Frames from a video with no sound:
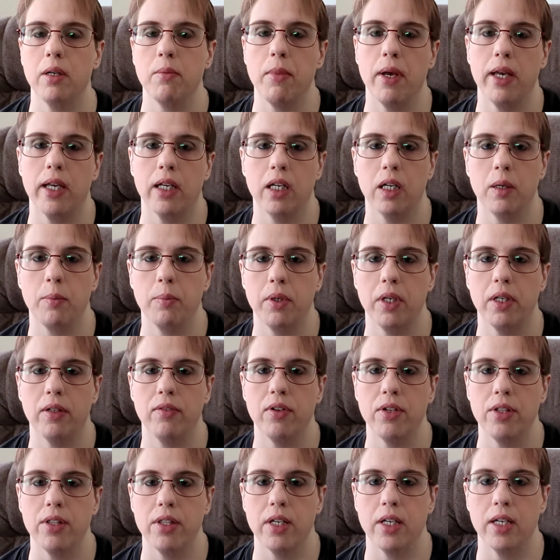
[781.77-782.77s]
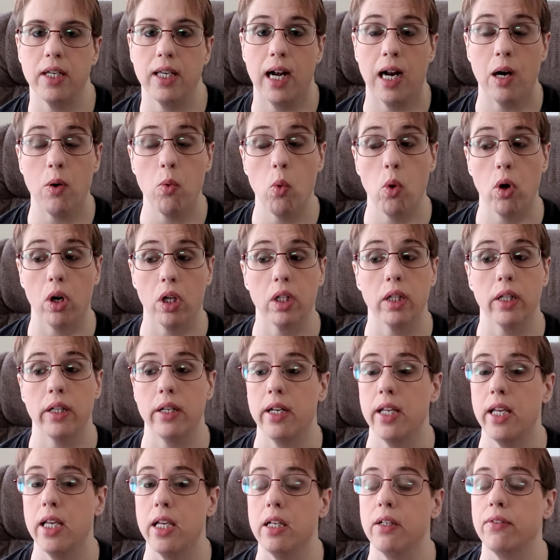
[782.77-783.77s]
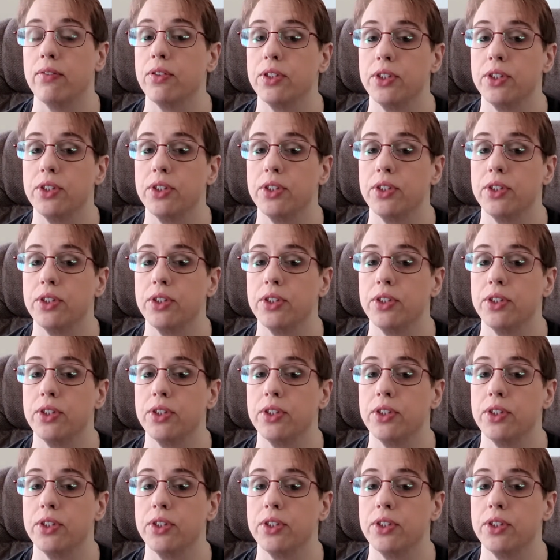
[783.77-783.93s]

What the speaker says: makeup and everything, and I wore Clinique for